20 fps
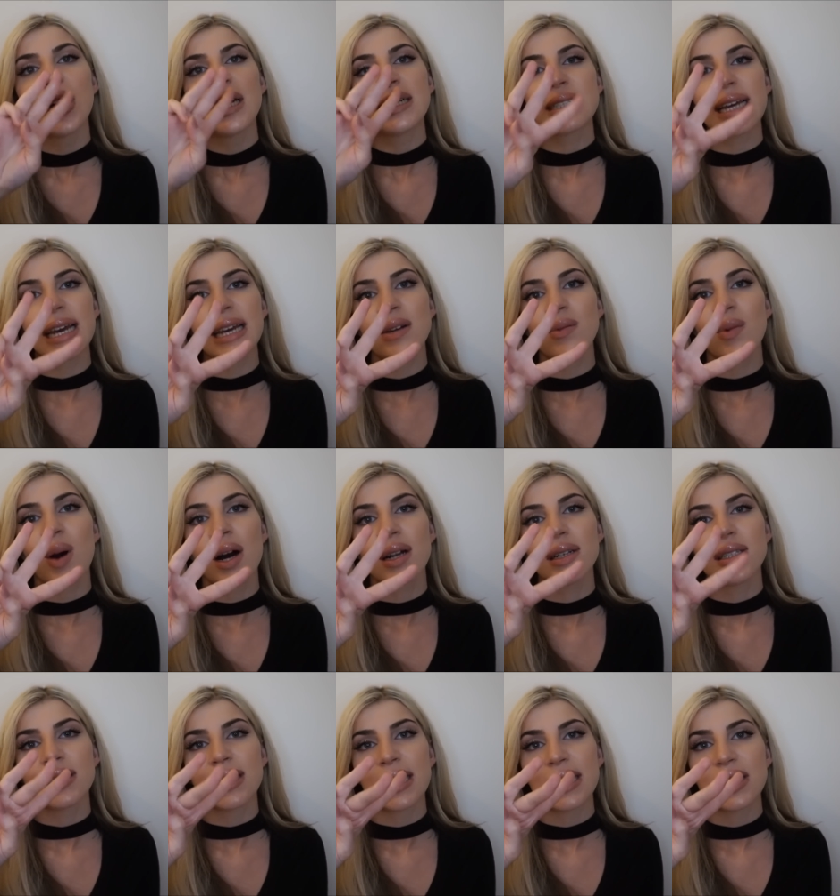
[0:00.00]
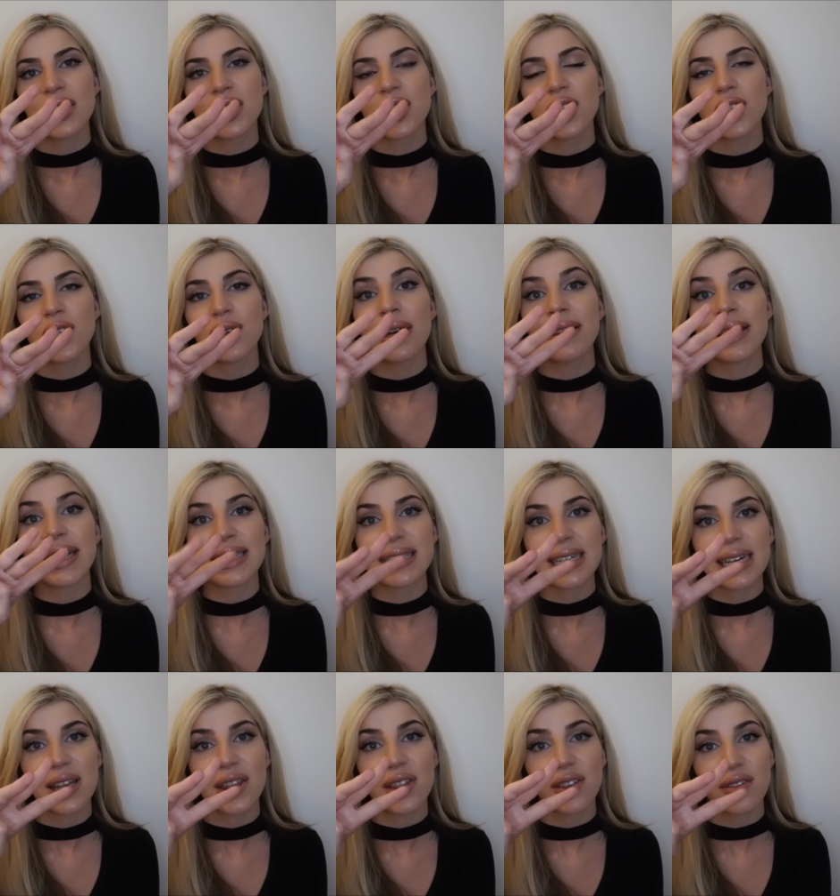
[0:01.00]
day 1, day 2, and then
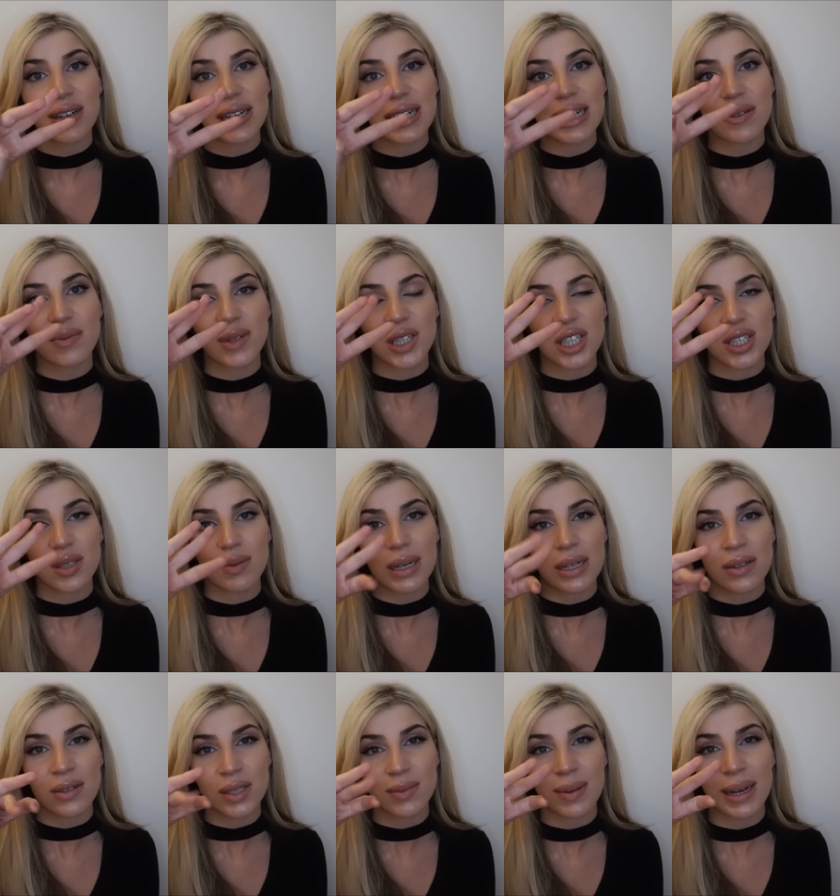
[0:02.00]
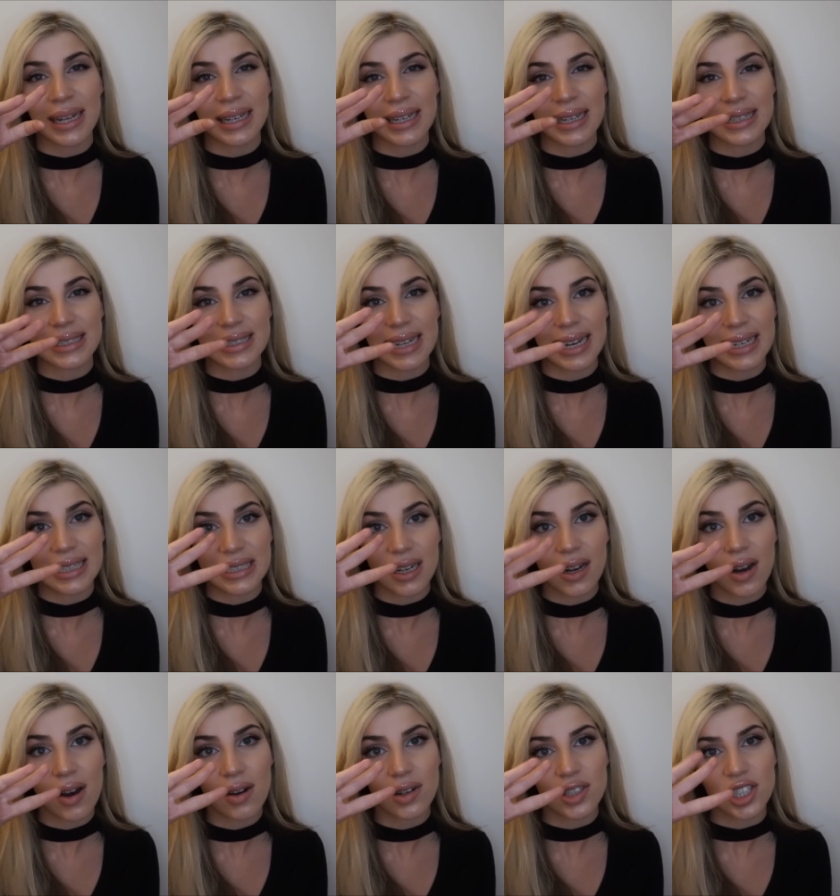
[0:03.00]
day 3, which is when your swelling is at its
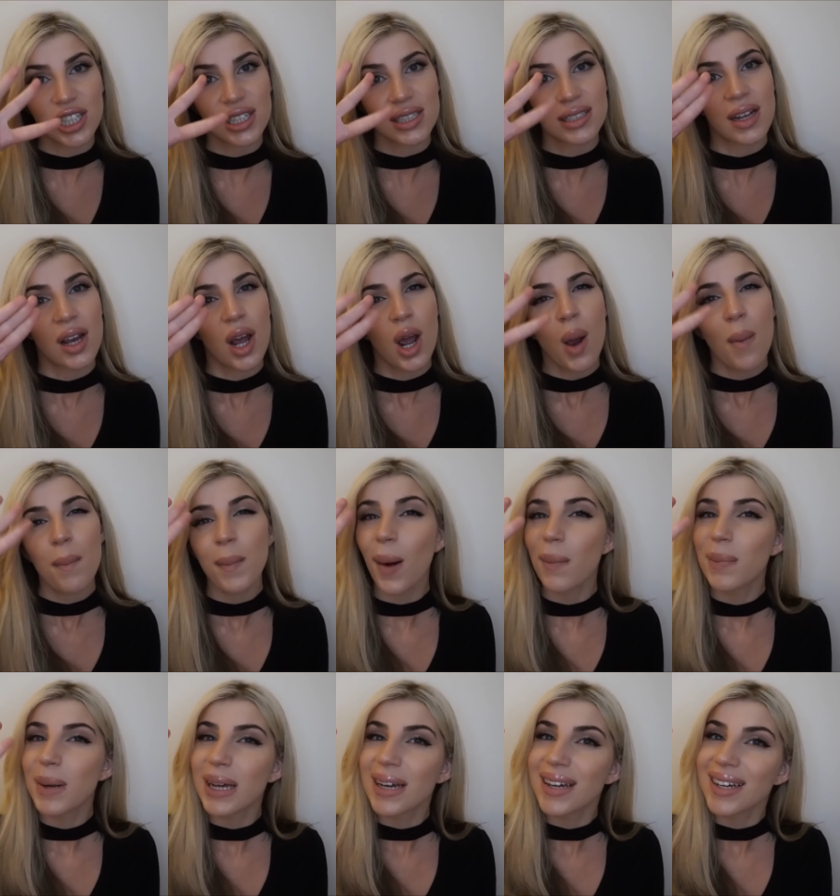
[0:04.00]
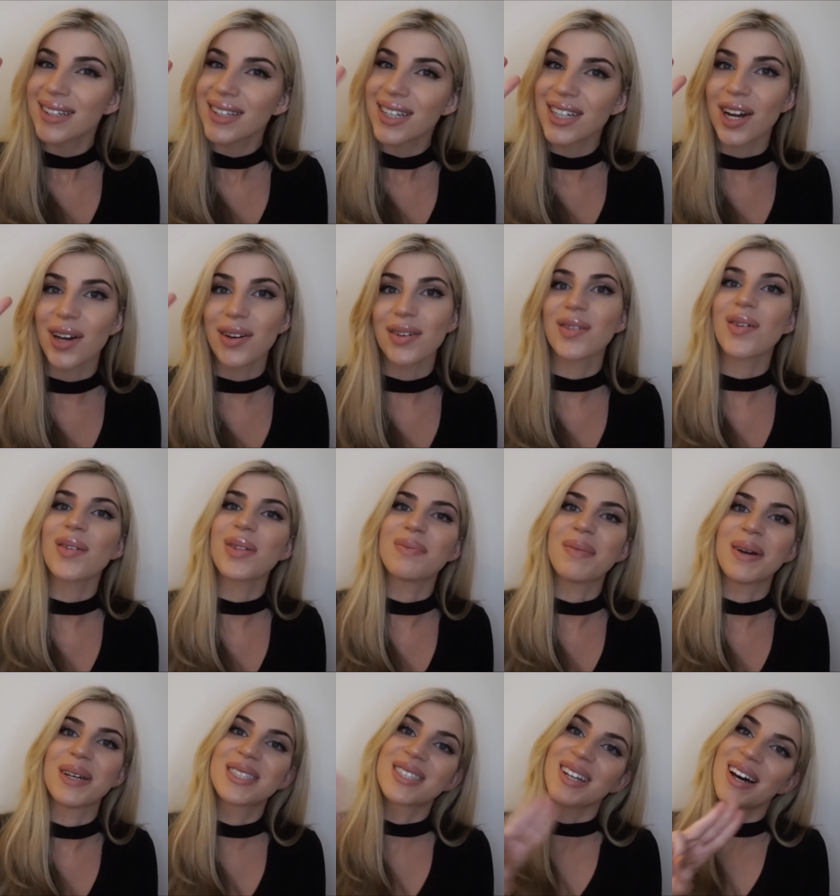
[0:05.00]
largest, probably, you know, not the
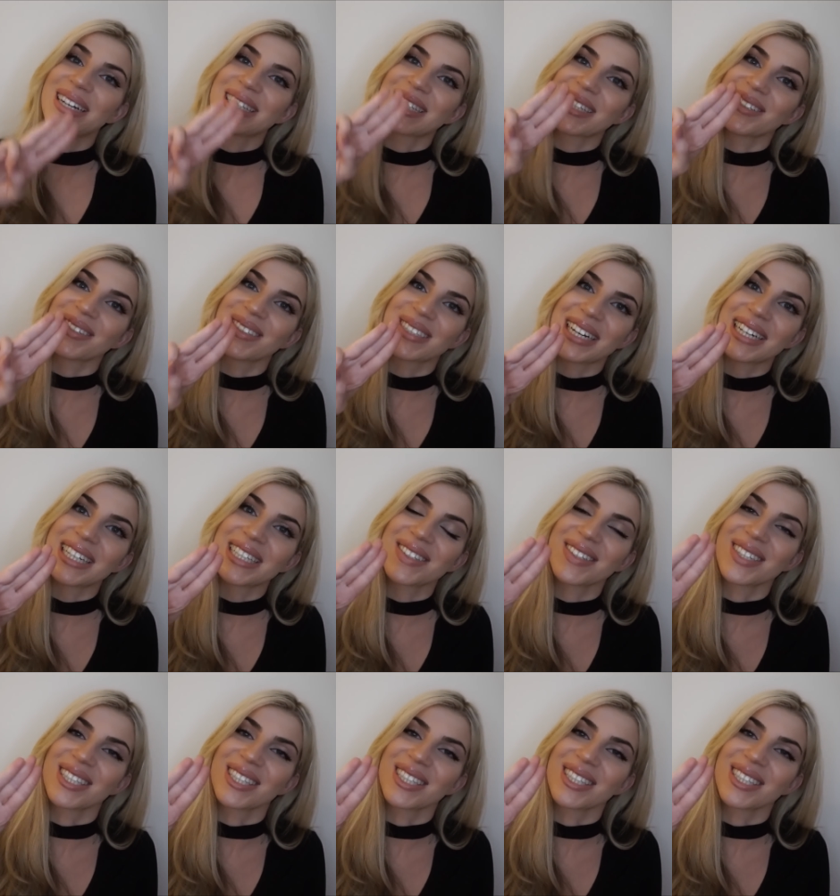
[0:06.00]
most ideal days for